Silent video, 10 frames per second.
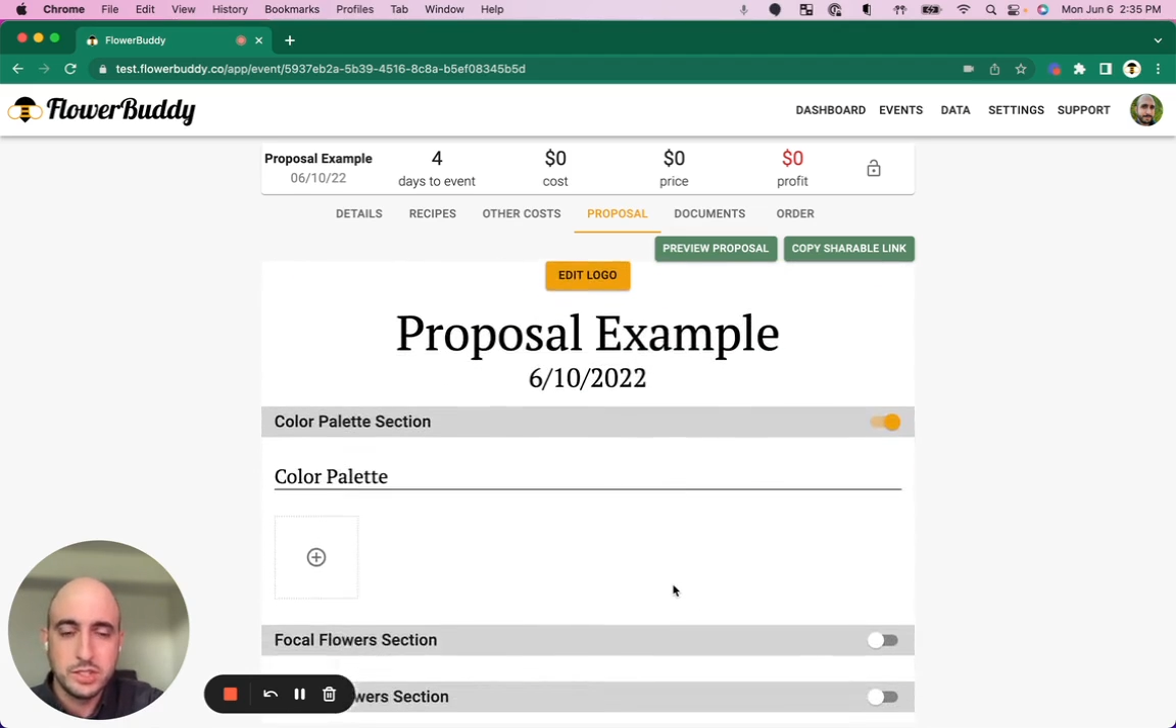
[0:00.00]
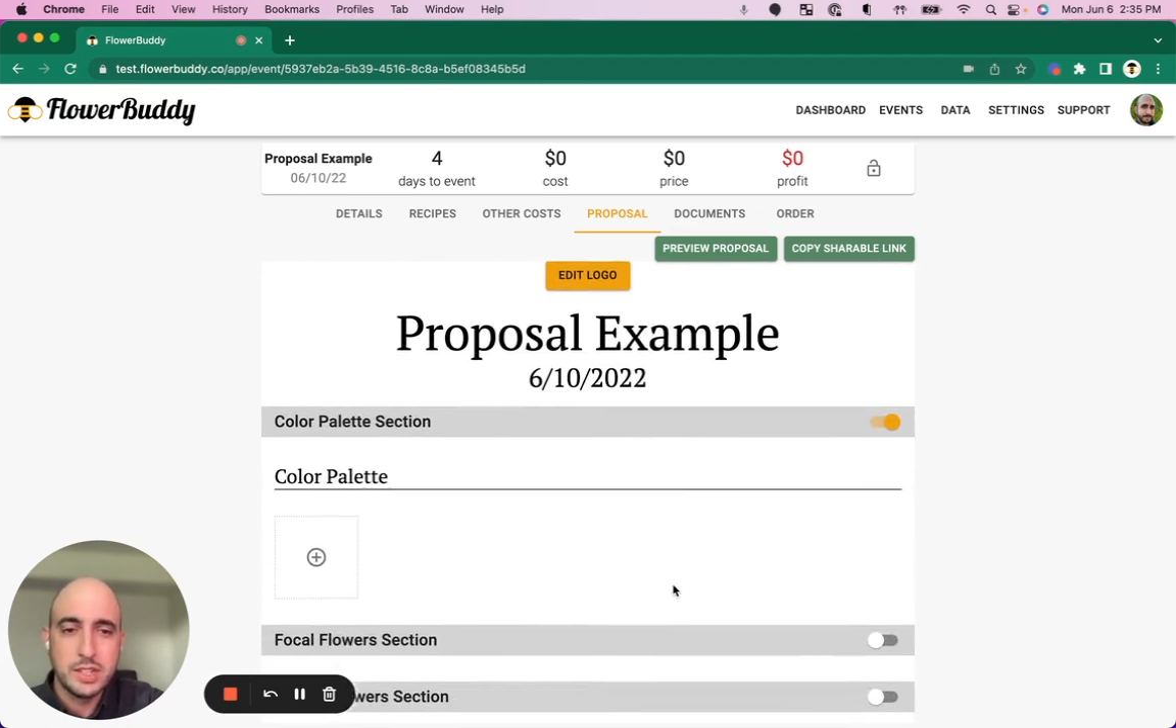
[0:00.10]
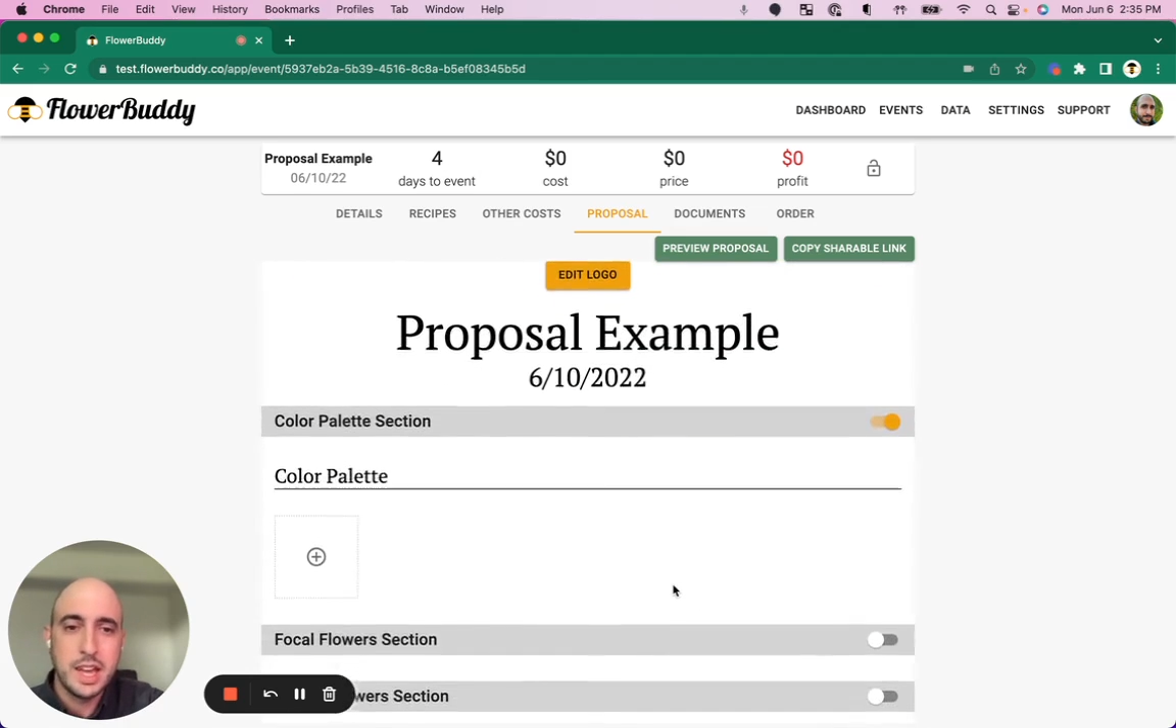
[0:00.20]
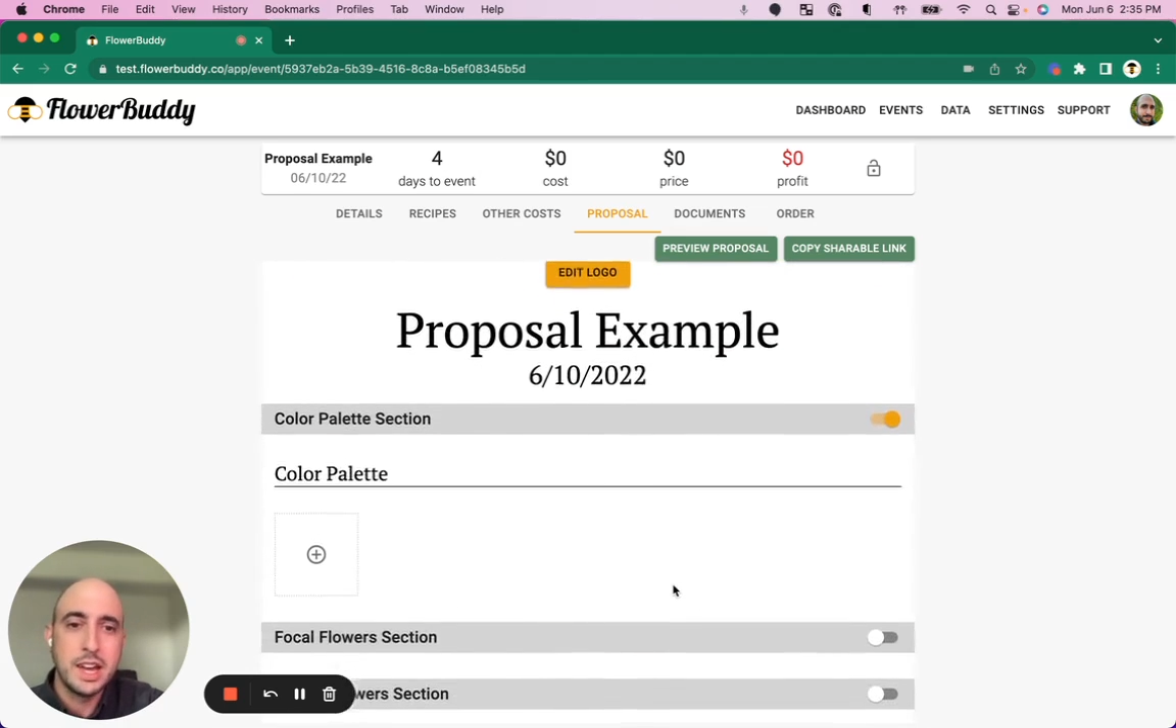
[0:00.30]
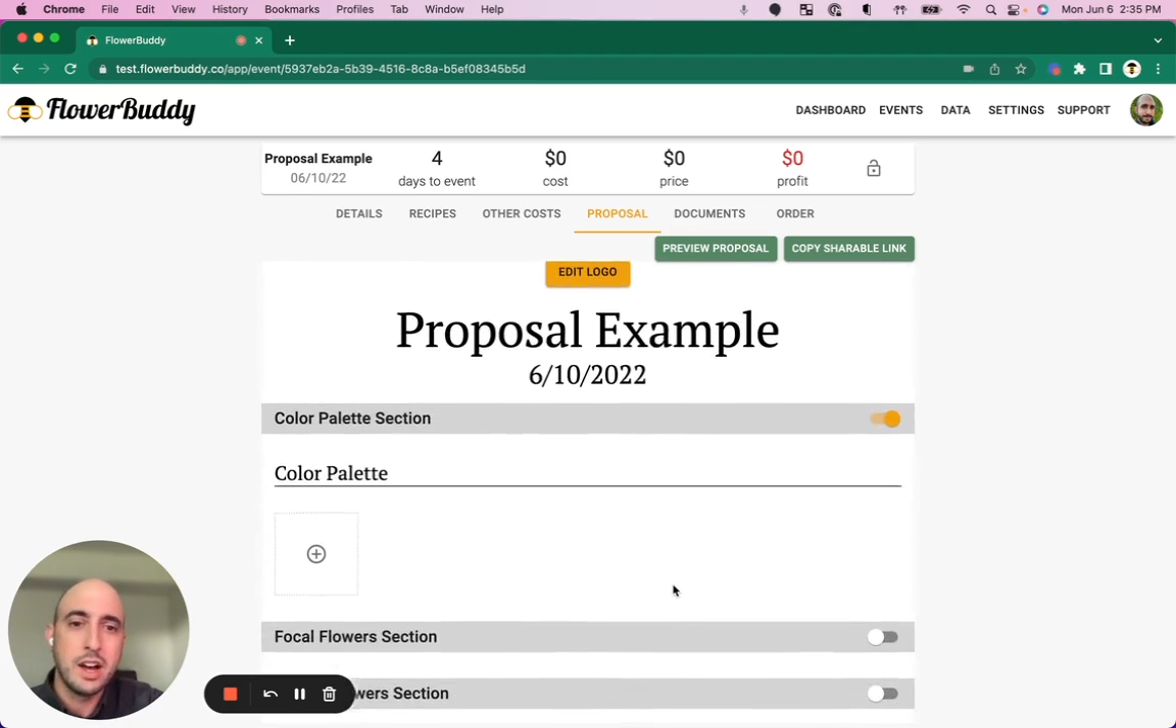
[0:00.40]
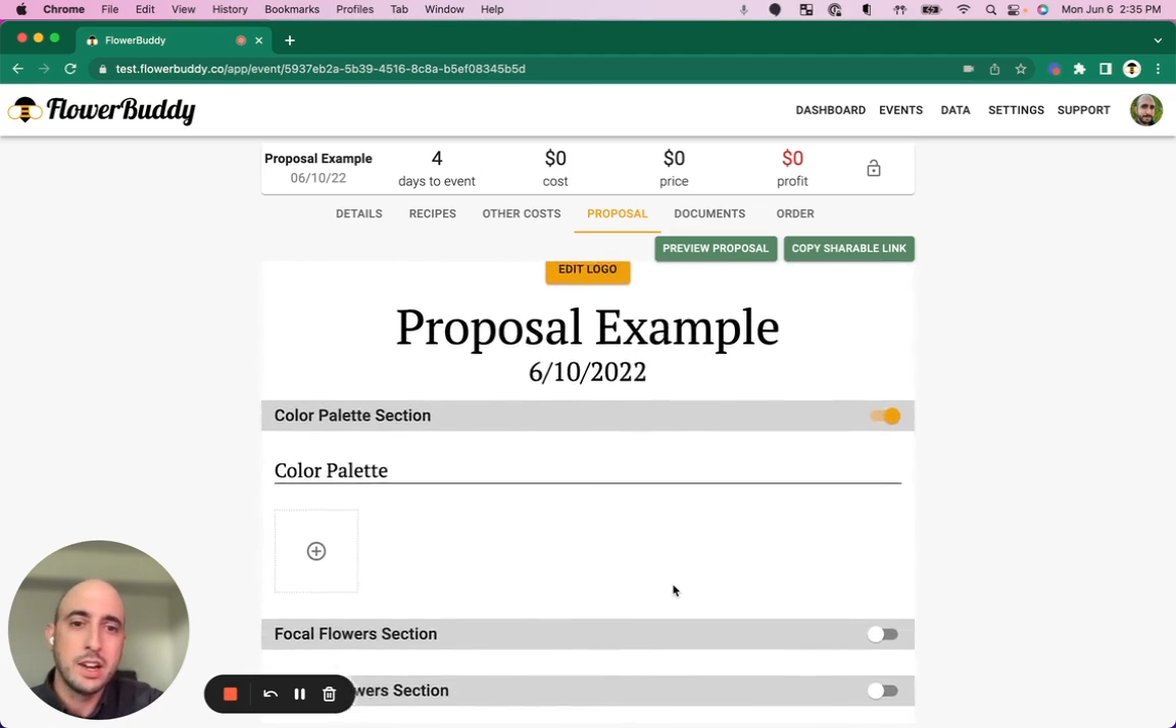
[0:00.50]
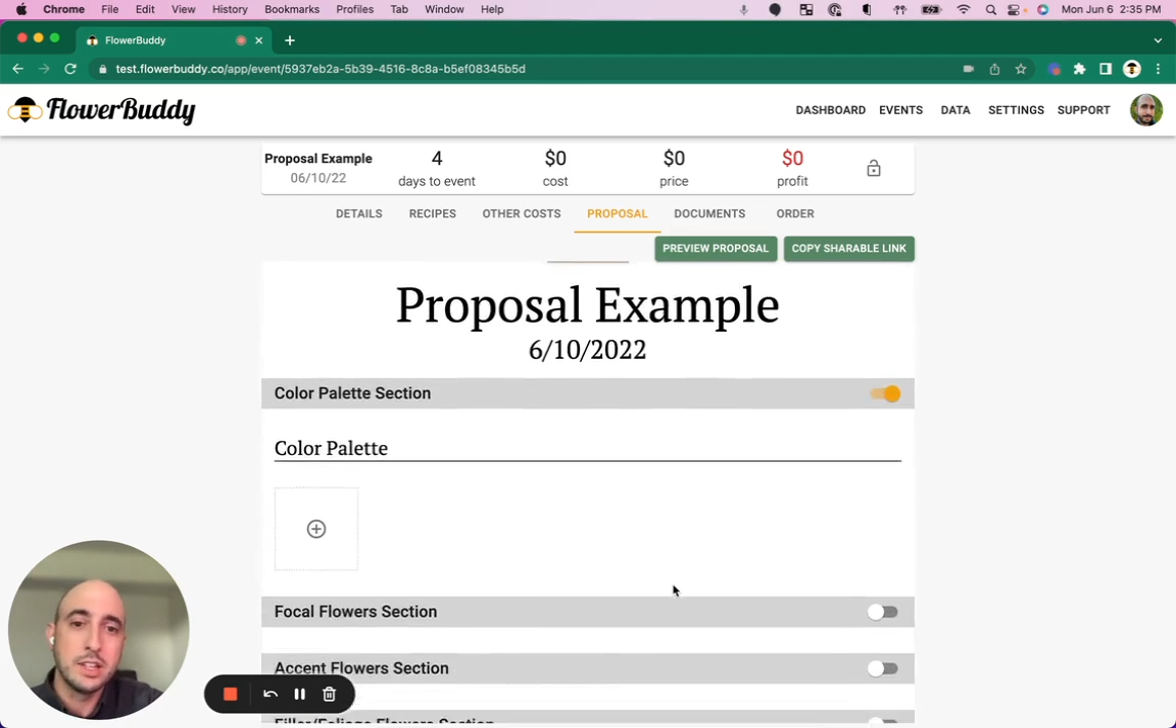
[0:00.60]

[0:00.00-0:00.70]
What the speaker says: say on